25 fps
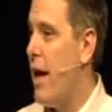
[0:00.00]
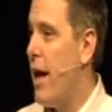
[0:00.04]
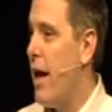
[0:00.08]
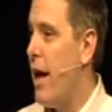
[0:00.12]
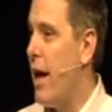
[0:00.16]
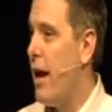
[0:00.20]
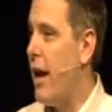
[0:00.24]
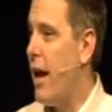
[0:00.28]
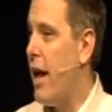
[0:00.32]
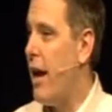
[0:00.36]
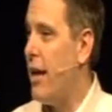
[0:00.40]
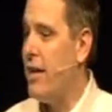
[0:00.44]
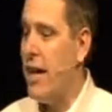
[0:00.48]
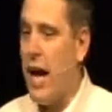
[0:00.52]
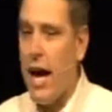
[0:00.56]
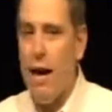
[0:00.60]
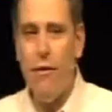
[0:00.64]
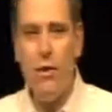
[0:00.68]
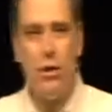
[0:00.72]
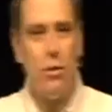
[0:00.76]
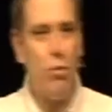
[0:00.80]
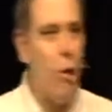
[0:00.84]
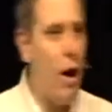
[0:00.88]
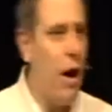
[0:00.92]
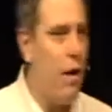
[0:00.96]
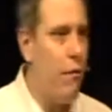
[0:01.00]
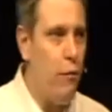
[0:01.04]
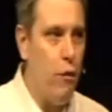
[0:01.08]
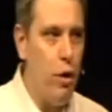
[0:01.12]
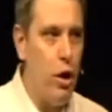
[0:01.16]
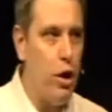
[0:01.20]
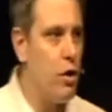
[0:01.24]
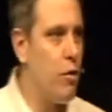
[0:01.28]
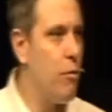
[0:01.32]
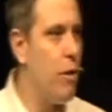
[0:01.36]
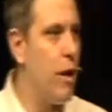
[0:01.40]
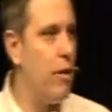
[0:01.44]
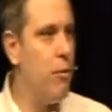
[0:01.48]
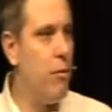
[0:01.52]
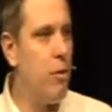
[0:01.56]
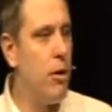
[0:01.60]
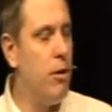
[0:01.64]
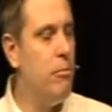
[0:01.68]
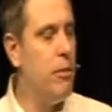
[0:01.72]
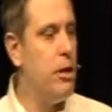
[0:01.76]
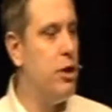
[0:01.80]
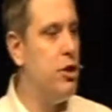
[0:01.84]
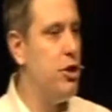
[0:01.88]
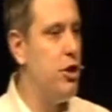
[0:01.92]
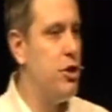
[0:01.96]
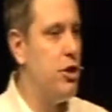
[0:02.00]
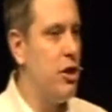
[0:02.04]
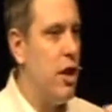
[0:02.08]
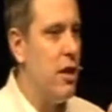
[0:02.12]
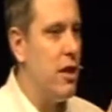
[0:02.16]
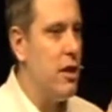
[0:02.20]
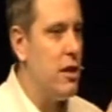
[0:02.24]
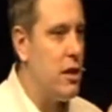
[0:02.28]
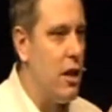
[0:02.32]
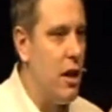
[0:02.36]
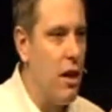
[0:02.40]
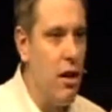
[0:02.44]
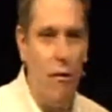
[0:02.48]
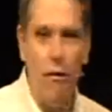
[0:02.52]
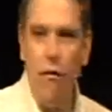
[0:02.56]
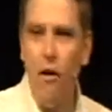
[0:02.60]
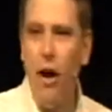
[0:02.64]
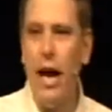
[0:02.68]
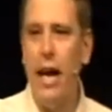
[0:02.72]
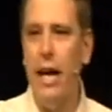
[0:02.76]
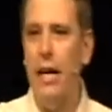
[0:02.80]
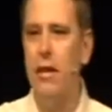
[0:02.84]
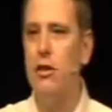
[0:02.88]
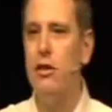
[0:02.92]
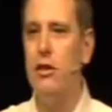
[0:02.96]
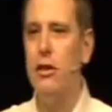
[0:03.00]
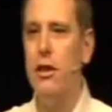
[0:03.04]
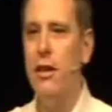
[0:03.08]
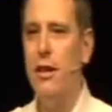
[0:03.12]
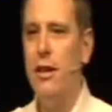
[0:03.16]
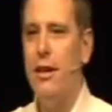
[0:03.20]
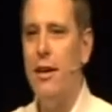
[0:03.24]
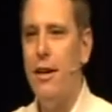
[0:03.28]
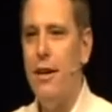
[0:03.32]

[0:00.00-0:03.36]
And David's wife looked around the room and she saw this little vase.